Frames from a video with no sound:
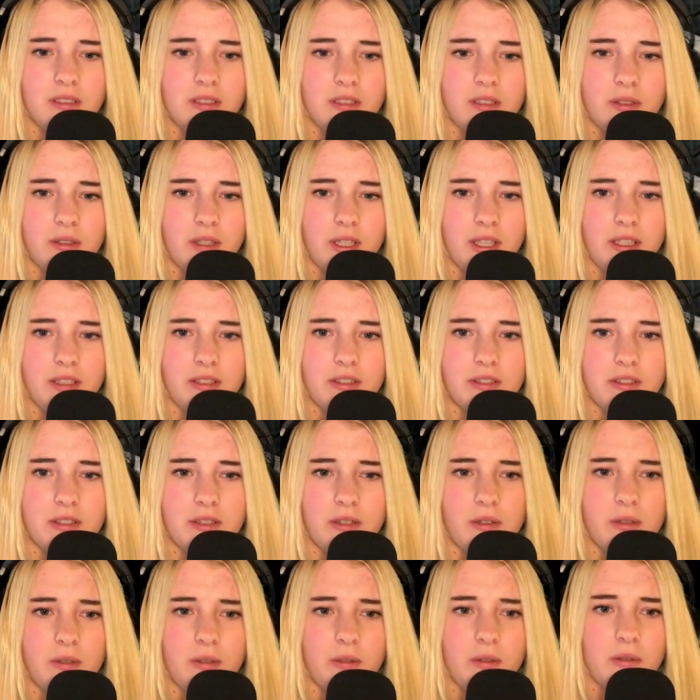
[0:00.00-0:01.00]
Okay,
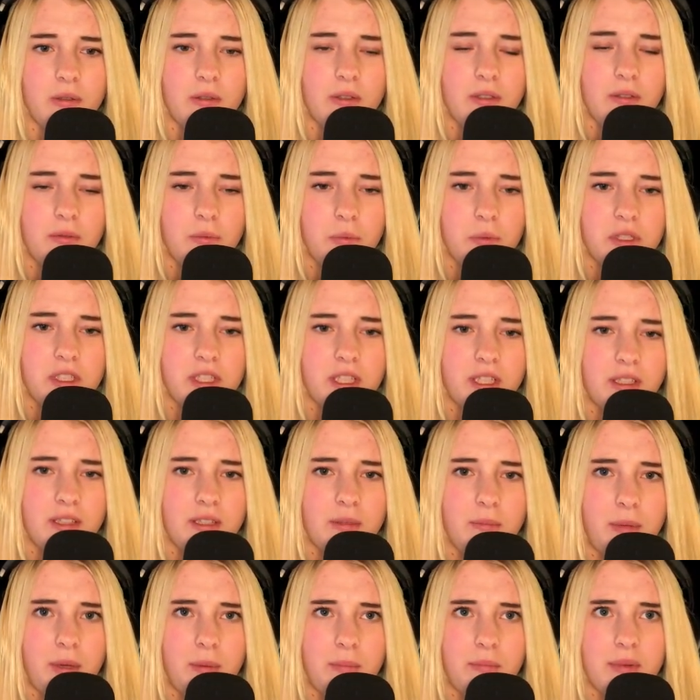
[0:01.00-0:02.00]
so if we check the
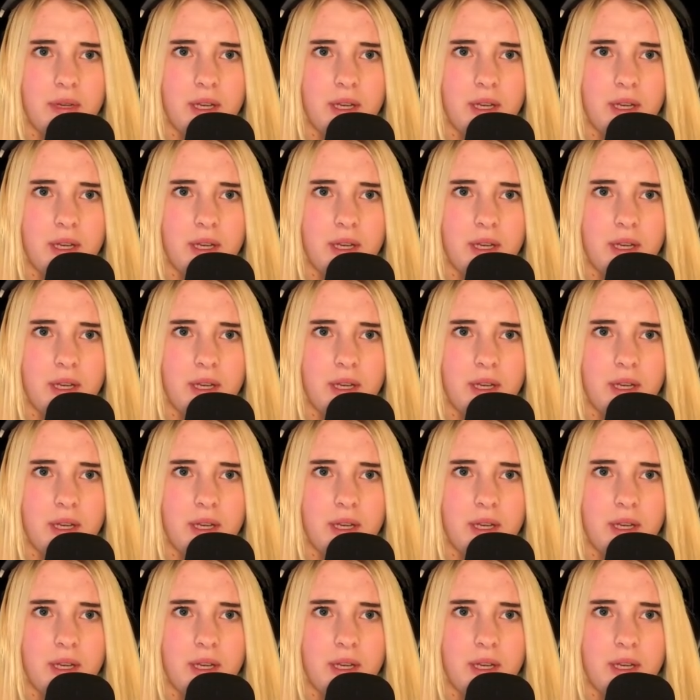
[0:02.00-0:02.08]
map